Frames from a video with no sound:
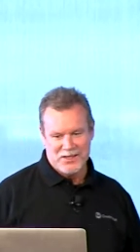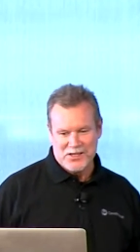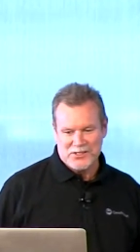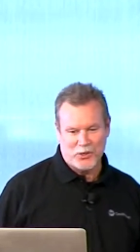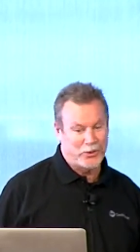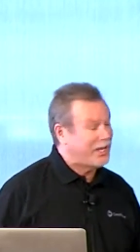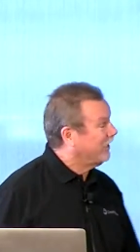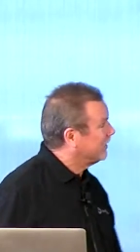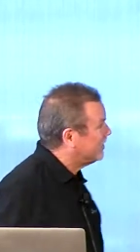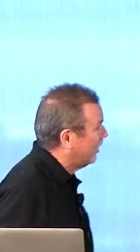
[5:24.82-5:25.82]
So what I'd
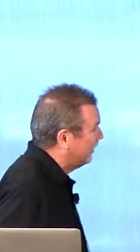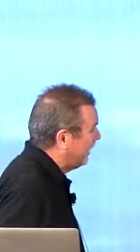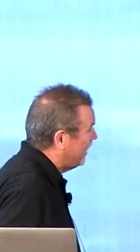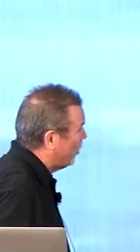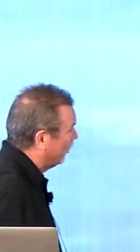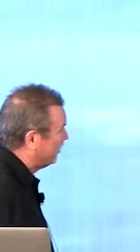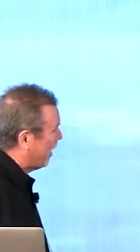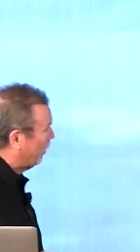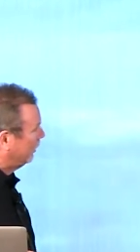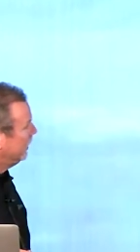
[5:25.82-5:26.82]
like to talk today, though, is
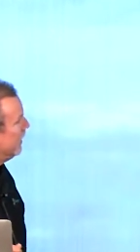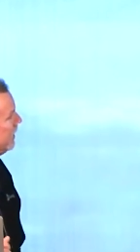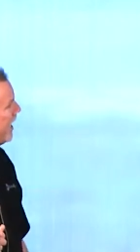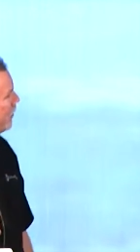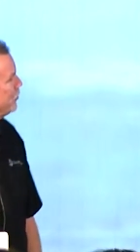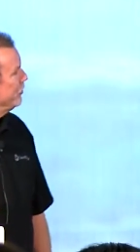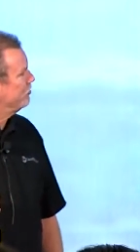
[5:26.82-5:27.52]
about capturing